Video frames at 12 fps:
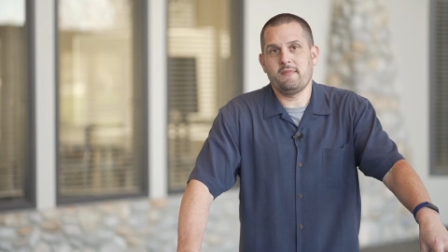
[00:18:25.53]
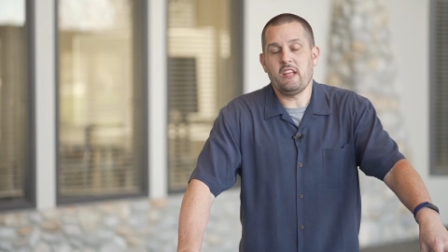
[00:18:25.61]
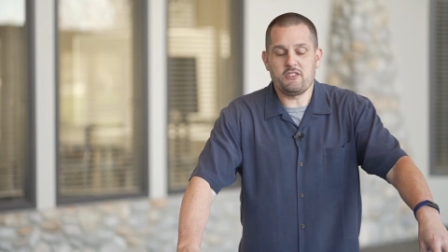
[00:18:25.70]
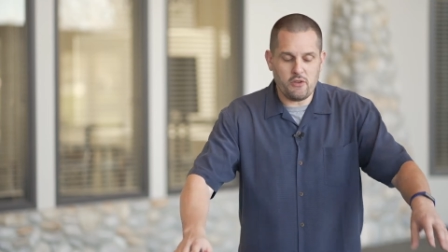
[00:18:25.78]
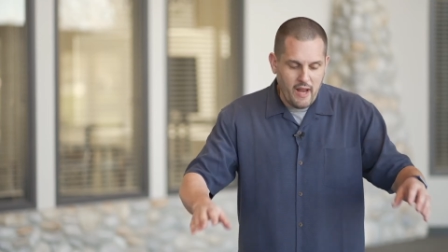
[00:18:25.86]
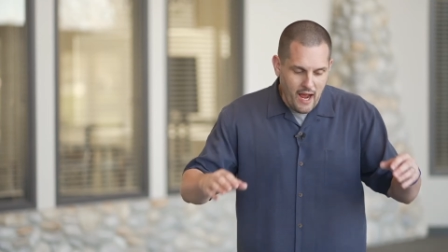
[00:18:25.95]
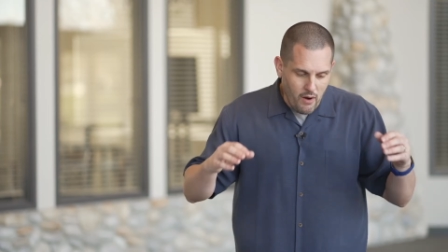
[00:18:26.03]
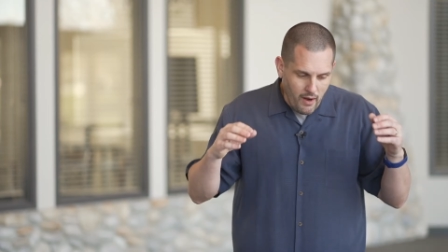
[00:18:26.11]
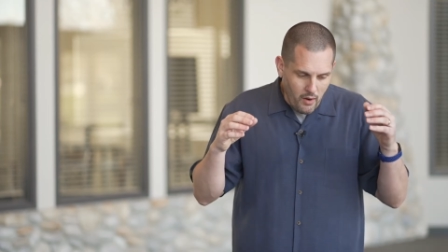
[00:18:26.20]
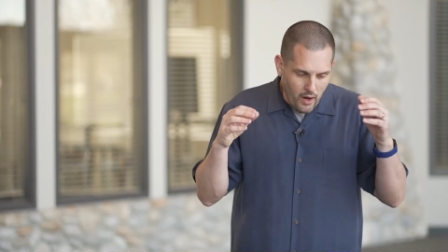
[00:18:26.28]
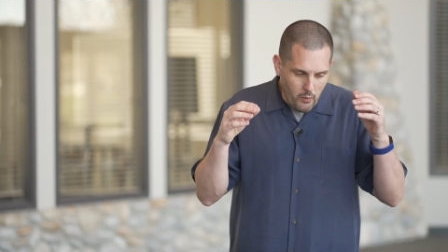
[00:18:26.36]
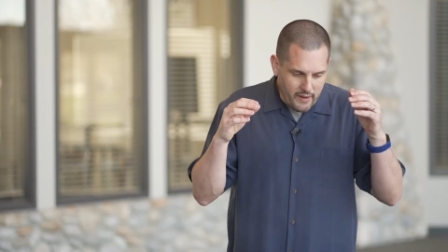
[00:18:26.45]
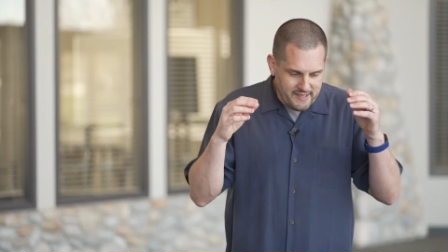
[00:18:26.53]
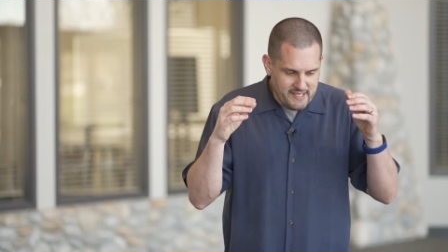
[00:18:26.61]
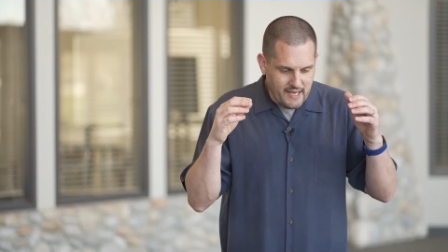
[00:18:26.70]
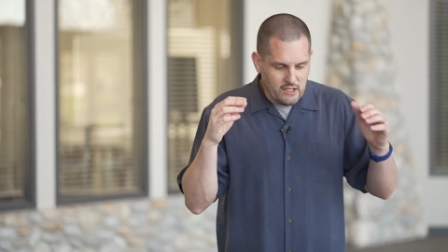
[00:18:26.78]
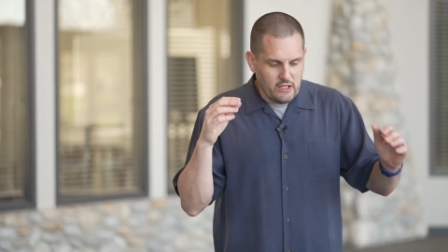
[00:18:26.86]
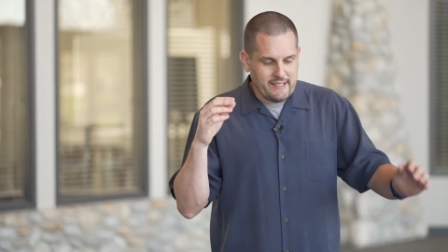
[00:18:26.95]
And so now I want to
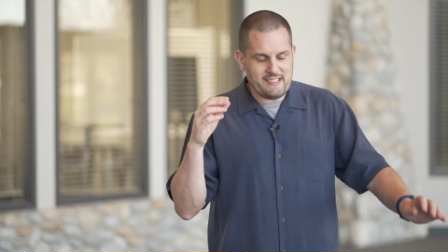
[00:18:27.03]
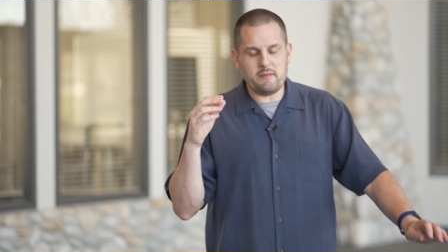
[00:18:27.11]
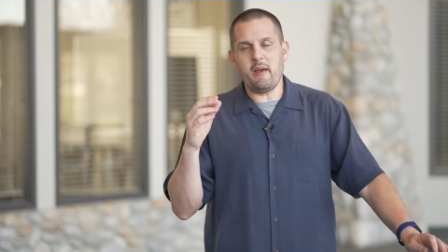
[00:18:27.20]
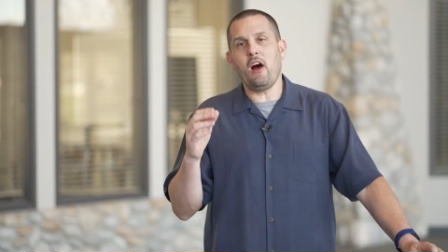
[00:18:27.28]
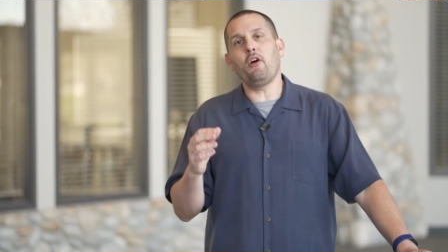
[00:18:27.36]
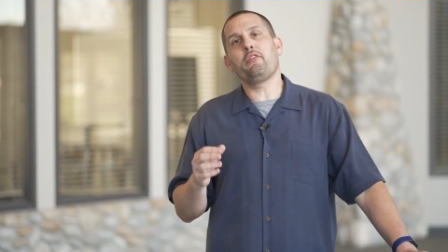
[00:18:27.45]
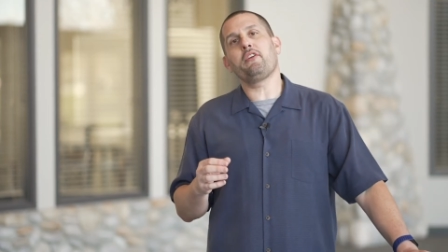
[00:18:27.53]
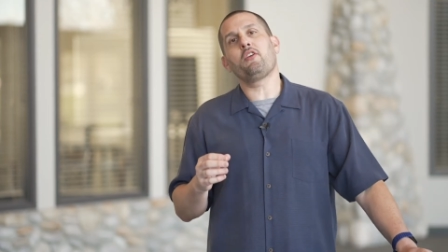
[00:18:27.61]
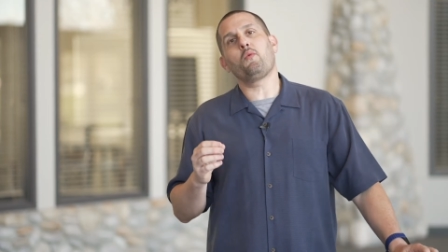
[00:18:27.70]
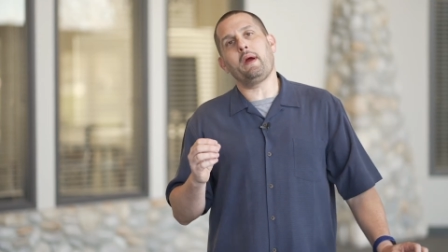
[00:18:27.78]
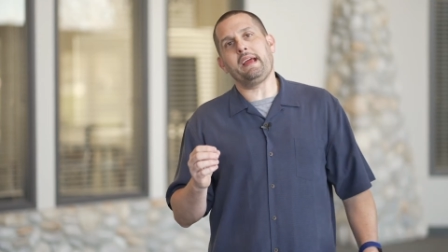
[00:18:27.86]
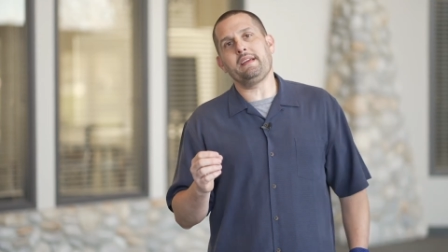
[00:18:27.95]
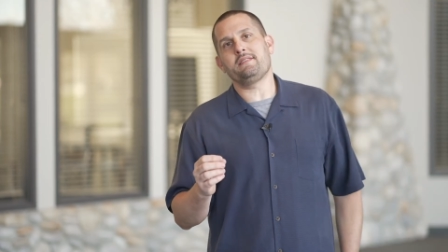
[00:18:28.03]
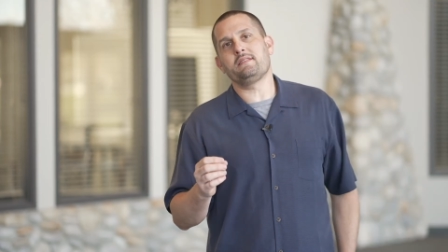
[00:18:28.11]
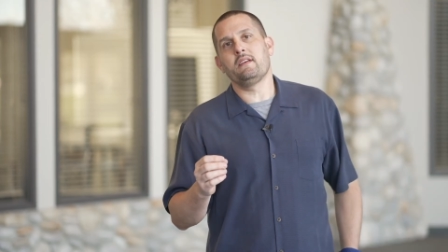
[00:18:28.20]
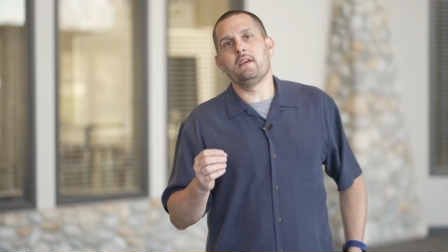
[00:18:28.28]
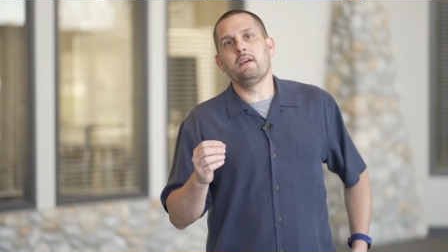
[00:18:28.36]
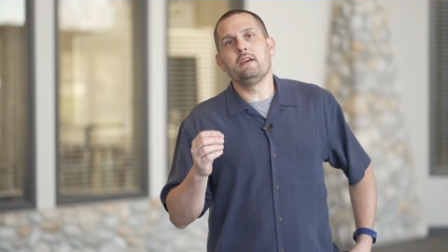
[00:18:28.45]
take a look at some healthier ways
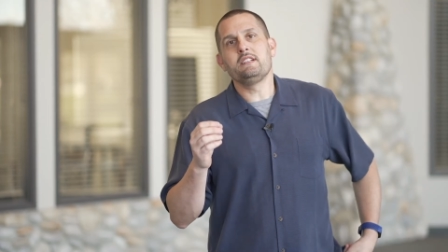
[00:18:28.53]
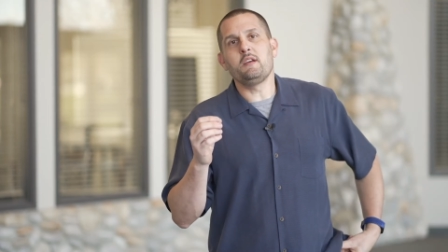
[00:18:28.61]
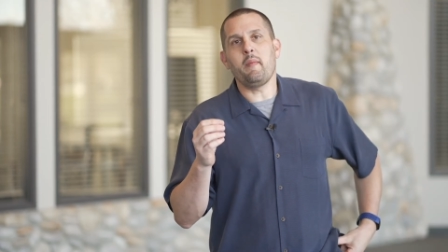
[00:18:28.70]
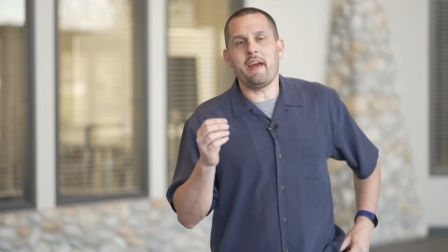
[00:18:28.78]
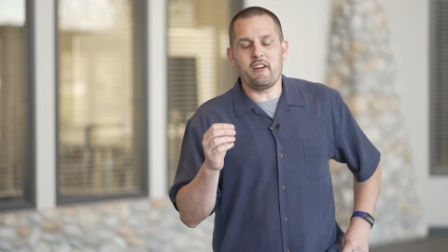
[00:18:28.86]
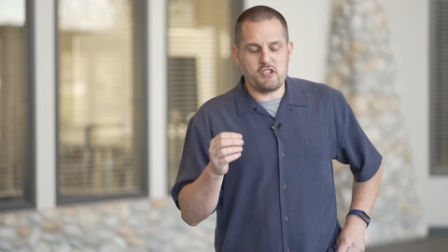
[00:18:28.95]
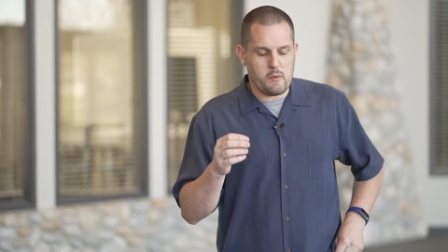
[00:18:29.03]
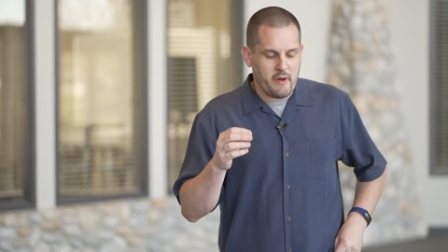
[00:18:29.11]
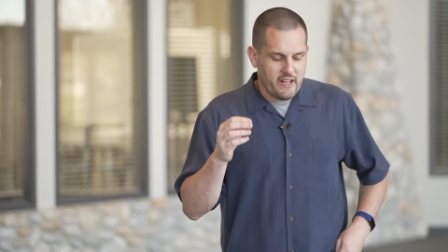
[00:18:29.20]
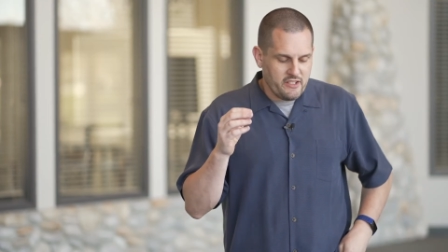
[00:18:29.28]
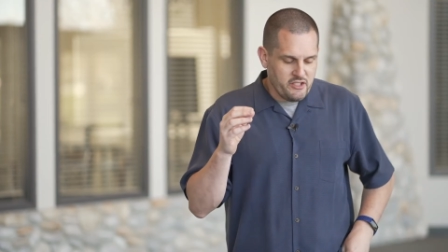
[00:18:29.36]
to manage our money.